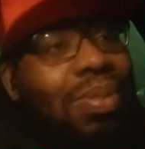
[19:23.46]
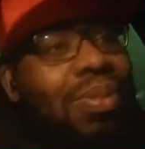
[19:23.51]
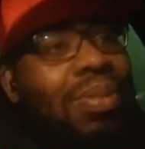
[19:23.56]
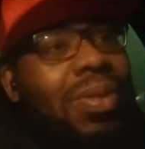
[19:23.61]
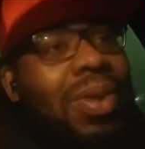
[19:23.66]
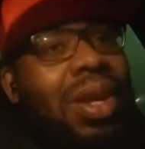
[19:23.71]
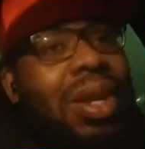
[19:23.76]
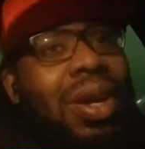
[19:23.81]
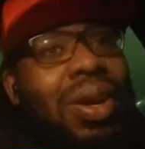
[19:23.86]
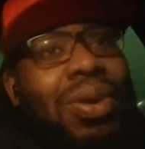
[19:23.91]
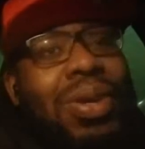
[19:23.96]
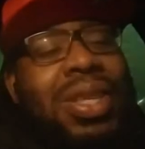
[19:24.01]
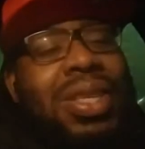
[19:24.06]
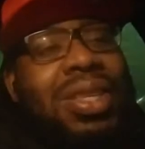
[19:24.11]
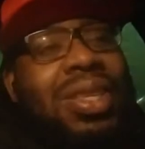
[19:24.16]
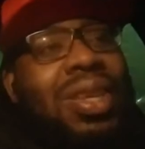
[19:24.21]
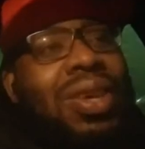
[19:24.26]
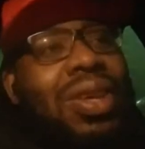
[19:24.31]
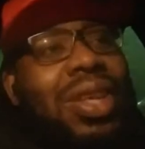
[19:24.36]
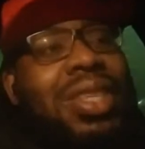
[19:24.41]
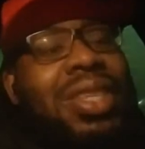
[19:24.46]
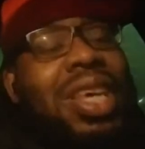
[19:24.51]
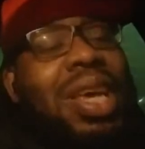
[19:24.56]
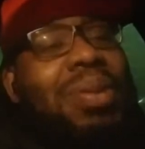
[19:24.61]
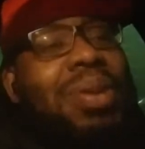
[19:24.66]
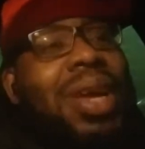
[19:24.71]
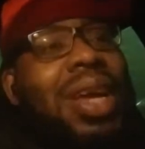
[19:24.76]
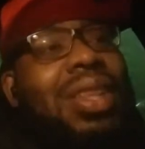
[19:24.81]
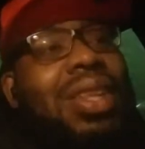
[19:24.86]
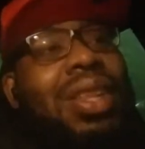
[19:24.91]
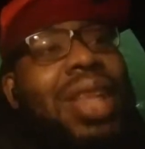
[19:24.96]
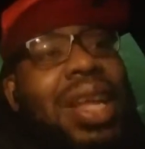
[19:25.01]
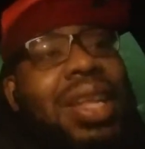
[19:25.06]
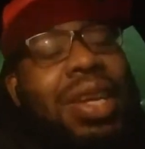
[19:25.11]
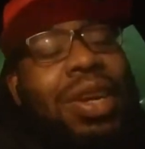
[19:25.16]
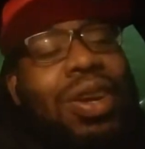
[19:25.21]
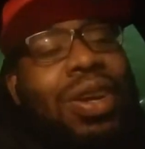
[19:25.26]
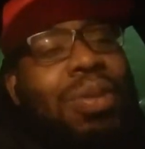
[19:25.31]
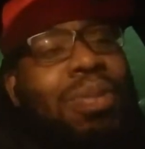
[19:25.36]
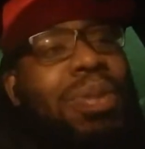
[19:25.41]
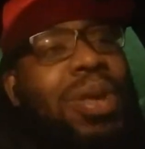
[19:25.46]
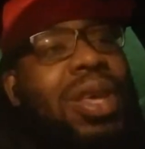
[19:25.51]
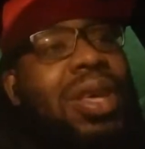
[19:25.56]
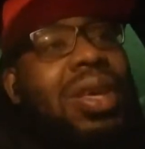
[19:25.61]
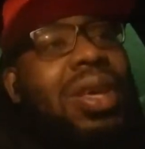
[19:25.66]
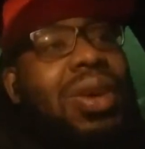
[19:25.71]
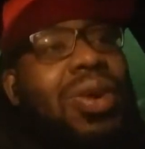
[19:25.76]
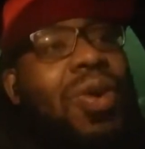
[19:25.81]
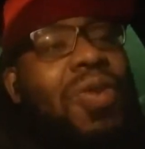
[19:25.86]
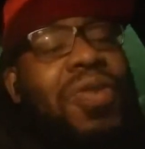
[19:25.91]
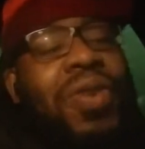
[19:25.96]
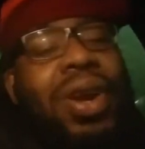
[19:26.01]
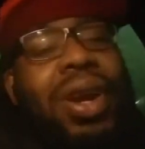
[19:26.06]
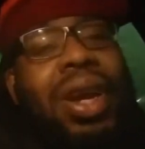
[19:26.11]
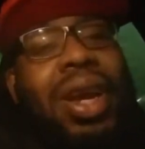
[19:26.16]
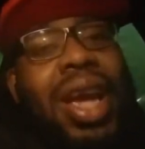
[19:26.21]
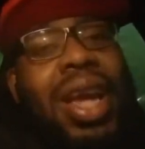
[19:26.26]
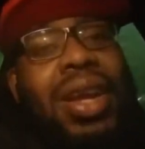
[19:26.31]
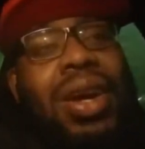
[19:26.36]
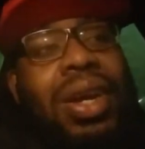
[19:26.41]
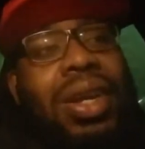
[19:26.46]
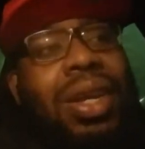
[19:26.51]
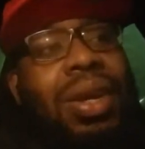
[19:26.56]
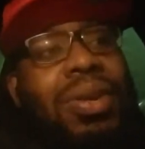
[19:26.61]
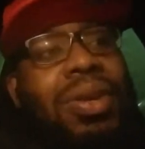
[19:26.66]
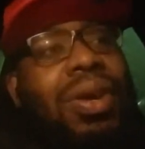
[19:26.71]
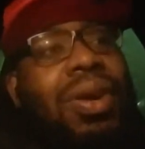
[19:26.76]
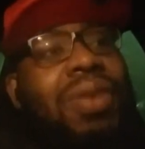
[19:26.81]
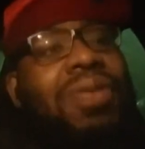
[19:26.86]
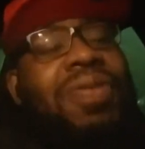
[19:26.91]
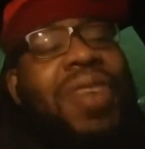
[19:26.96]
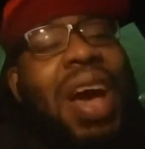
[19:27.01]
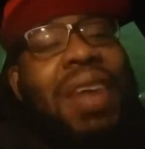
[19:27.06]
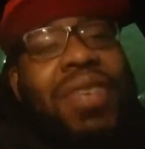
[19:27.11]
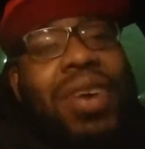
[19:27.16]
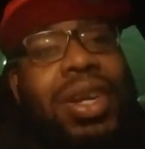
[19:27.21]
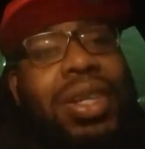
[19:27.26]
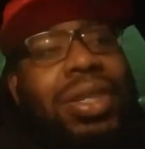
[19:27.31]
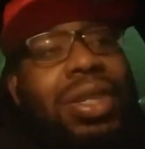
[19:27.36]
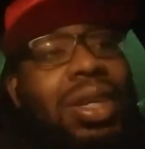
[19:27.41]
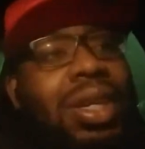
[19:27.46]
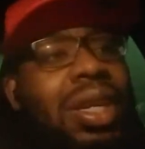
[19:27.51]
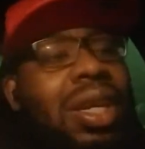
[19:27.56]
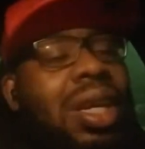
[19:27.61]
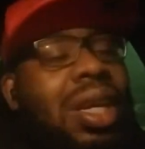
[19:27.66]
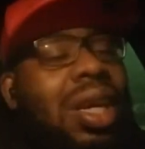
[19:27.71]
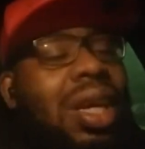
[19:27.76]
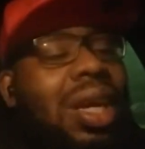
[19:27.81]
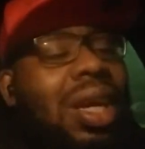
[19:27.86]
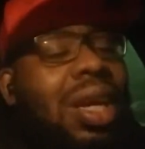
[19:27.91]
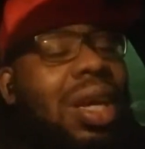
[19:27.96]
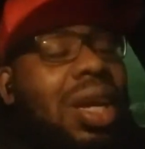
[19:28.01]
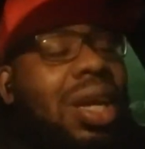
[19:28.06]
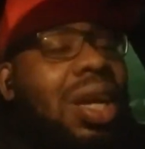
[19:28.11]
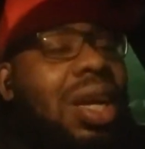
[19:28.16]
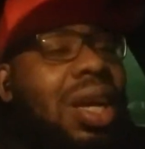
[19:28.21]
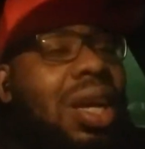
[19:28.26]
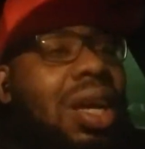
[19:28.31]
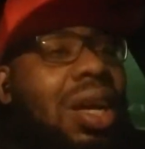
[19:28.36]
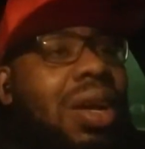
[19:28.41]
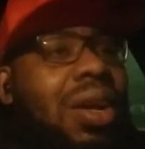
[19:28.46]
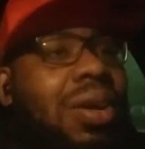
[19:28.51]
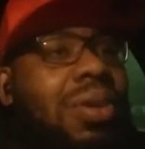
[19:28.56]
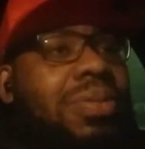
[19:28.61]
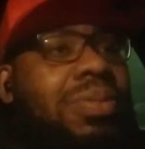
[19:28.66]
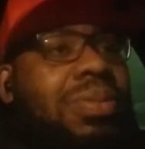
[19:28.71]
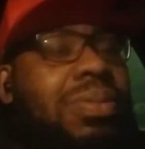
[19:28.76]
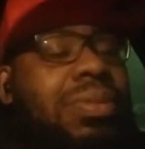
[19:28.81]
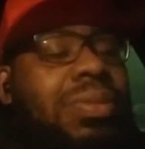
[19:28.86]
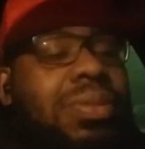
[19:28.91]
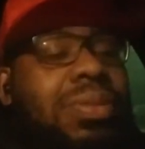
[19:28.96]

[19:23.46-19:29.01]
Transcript: you know, it's still a team that look like they're gonna be over 800, uh, you know, 500. Um,